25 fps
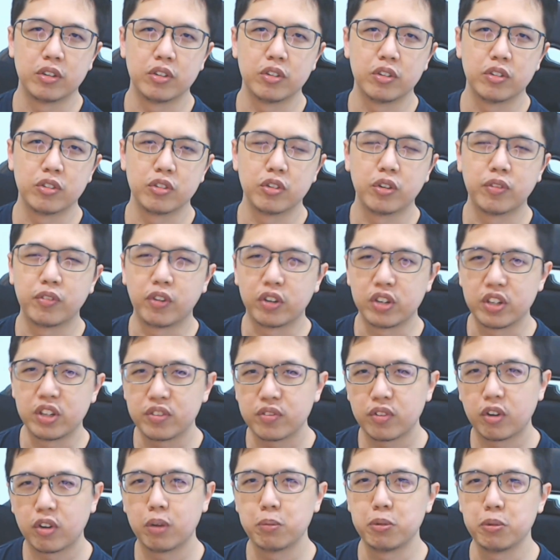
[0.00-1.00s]
So for this
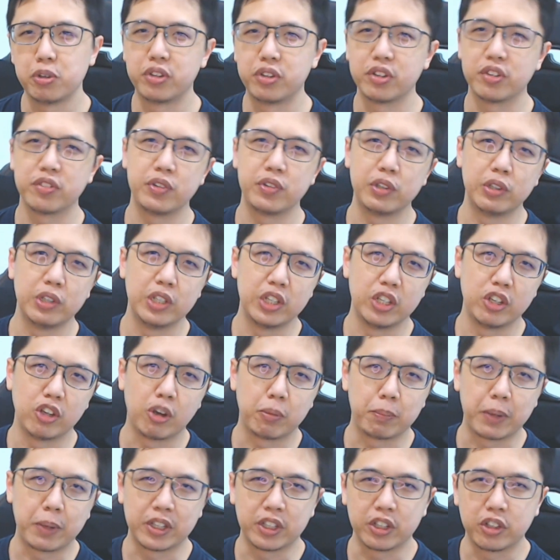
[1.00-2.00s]
form, you just fill in your
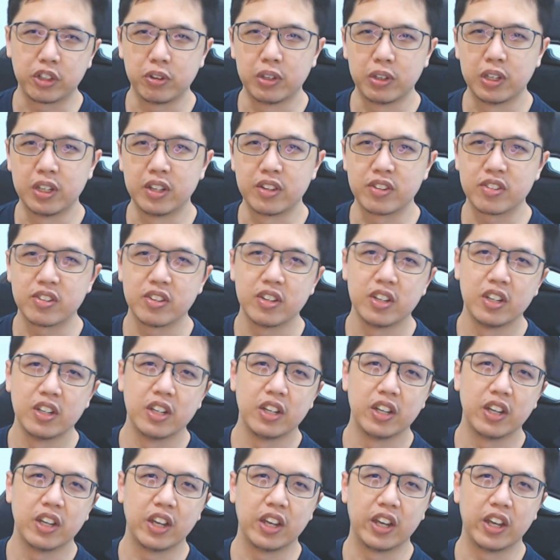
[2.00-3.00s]
particulars
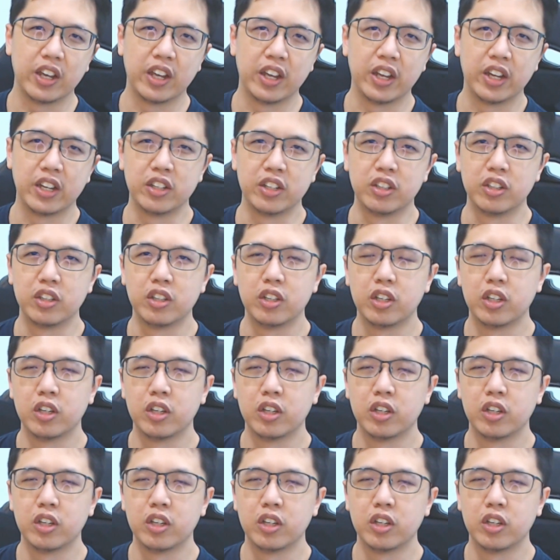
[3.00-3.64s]
and